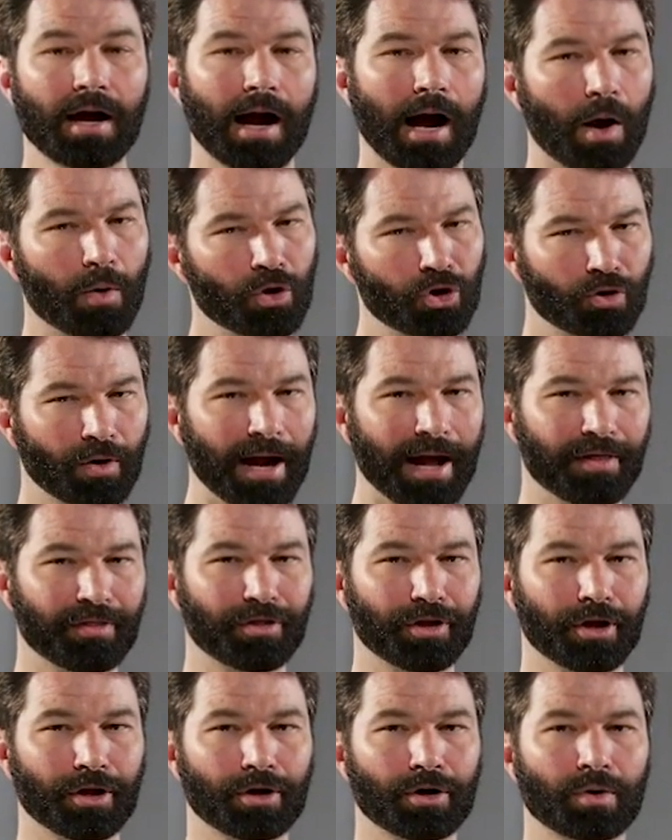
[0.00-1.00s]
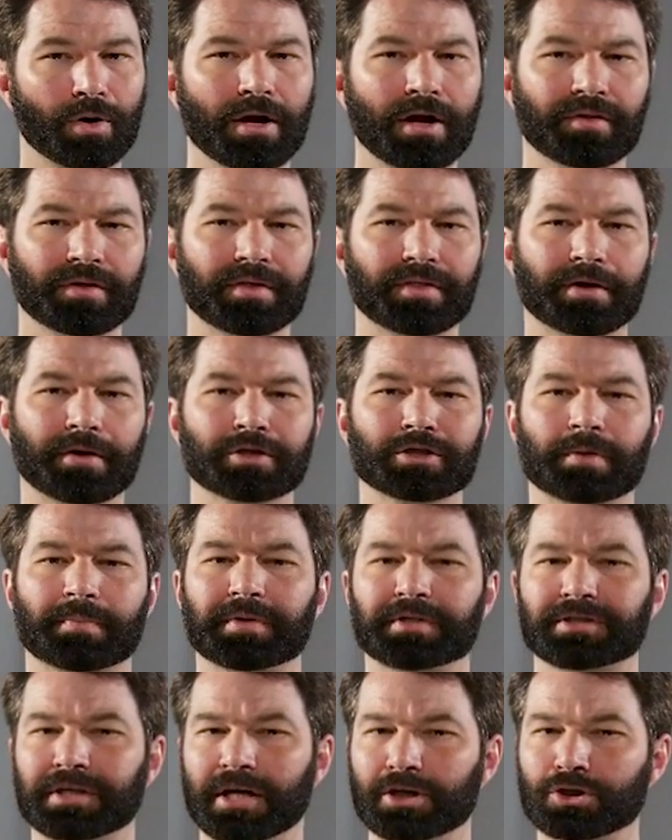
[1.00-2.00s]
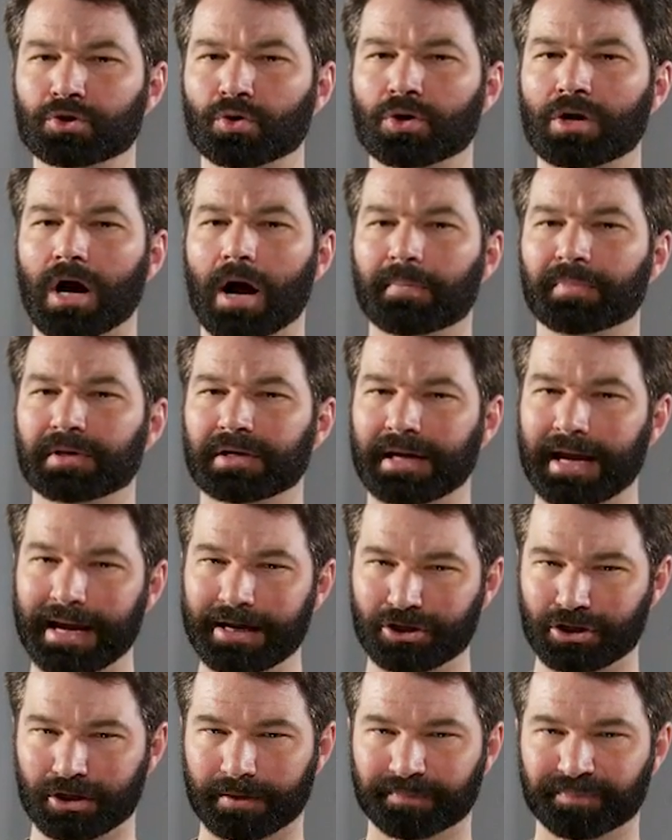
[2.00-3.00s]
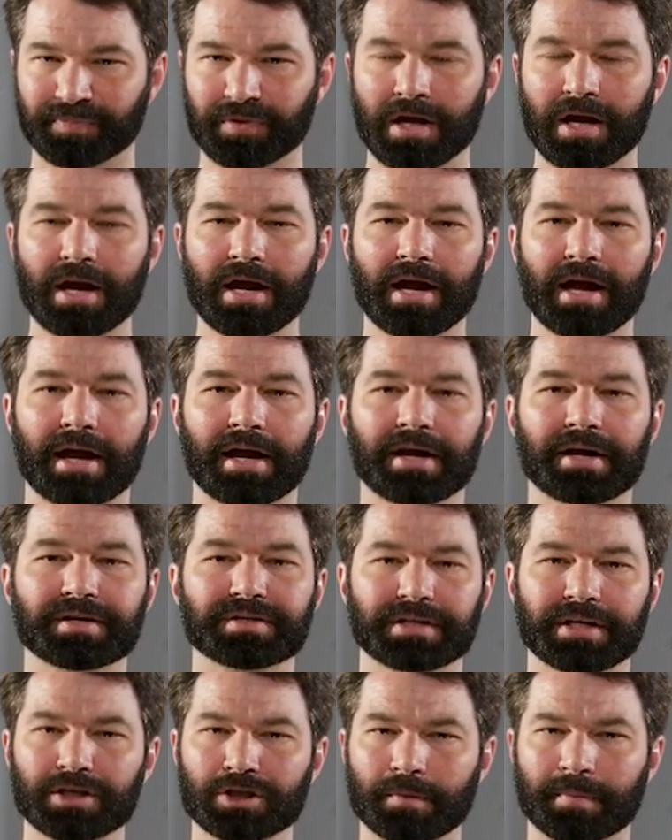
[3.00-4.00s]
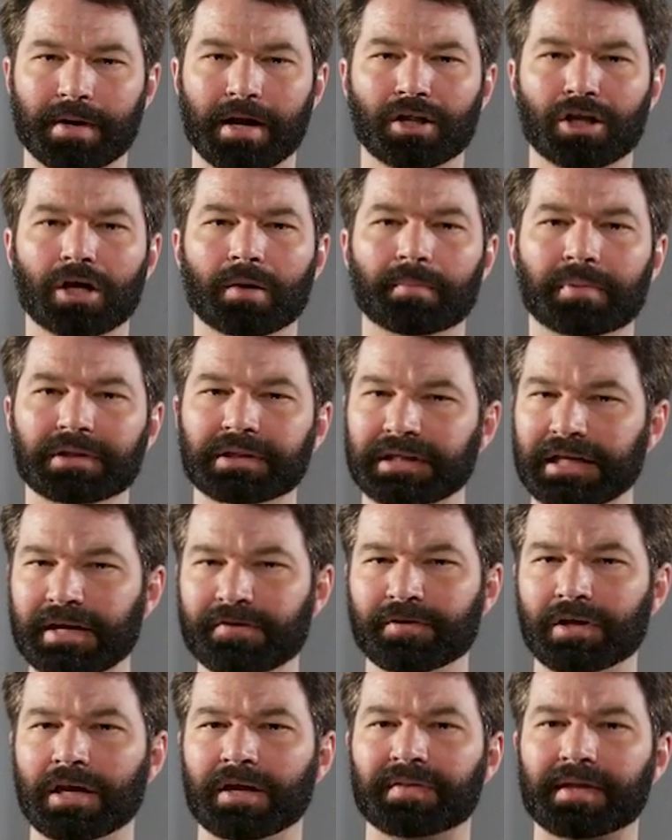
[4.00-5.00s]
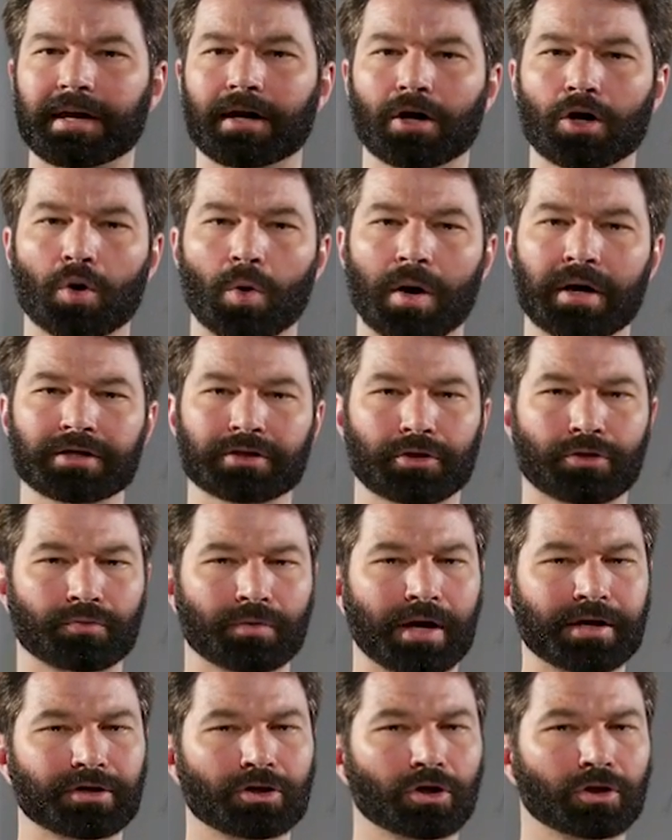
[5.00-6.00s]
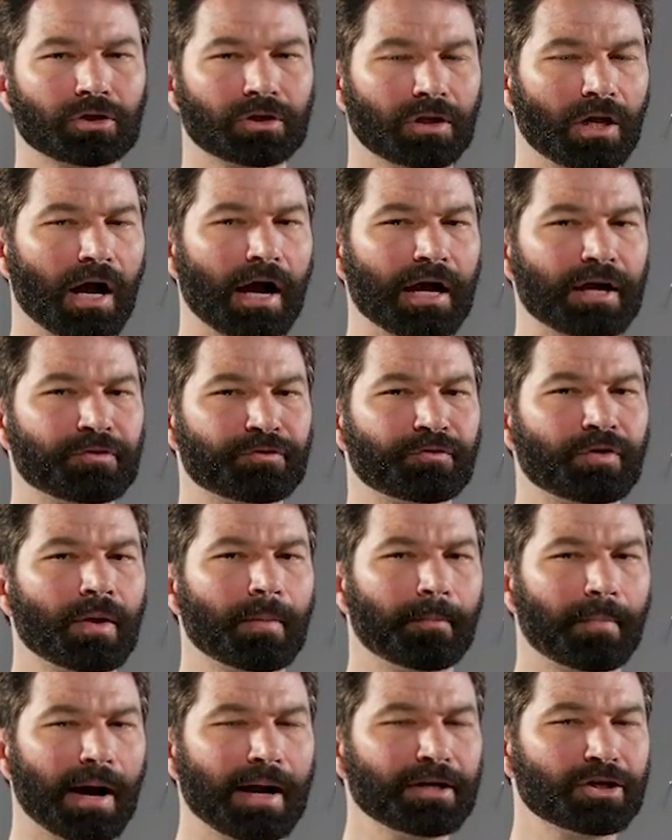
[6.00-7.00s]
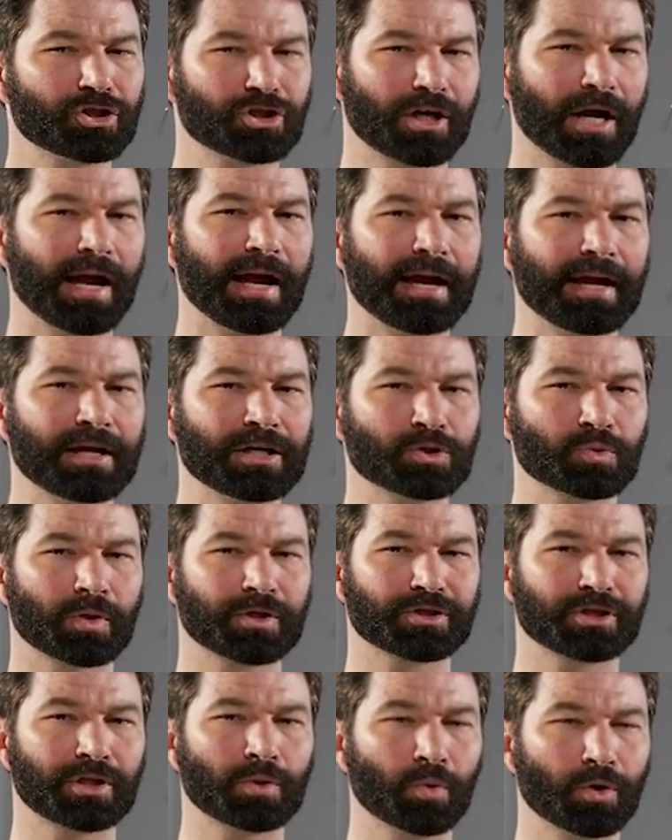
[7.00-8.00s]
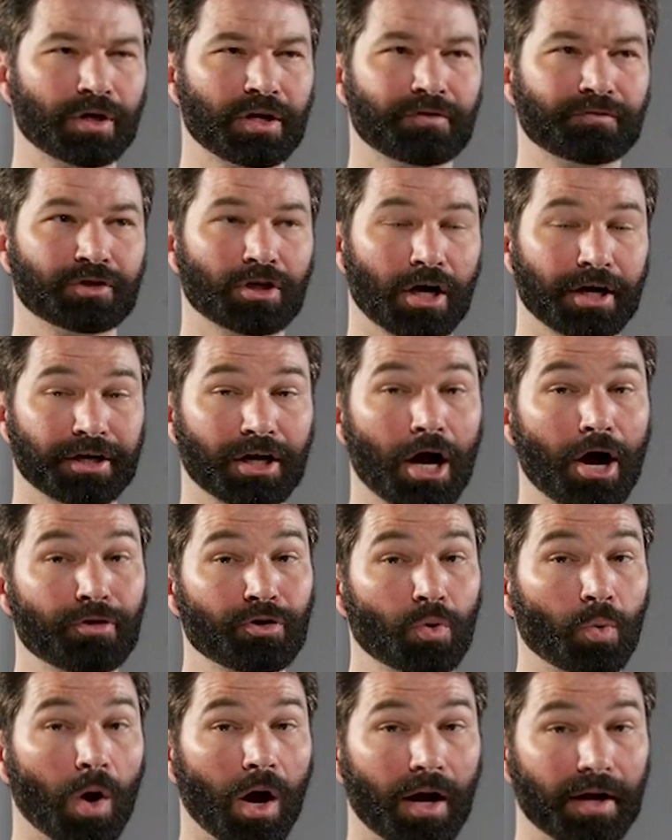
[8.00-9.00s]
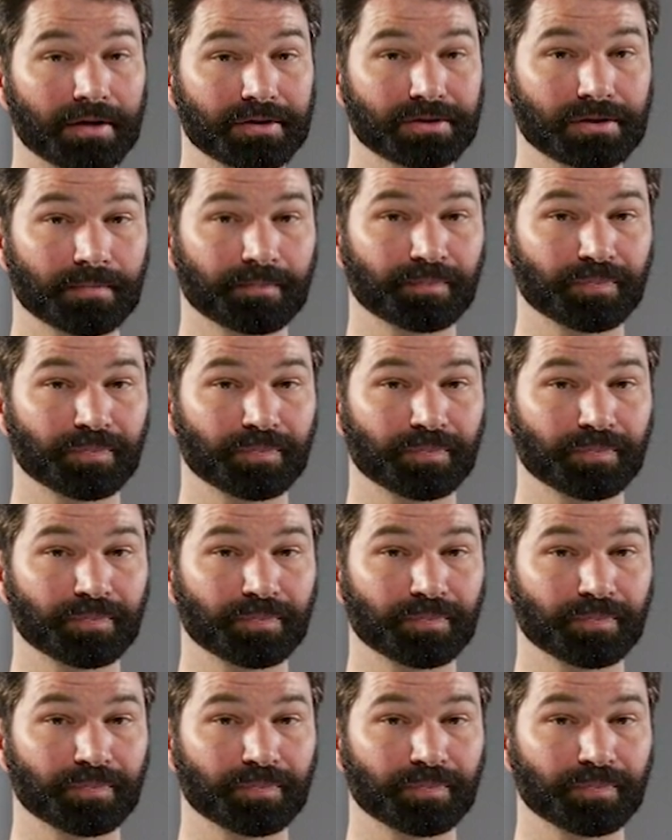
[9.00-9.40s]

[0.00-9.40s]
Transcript: I will grant, though, that there is a potential complication, as Isabella believing they are going to threaten her life might change what she would have done otherwise.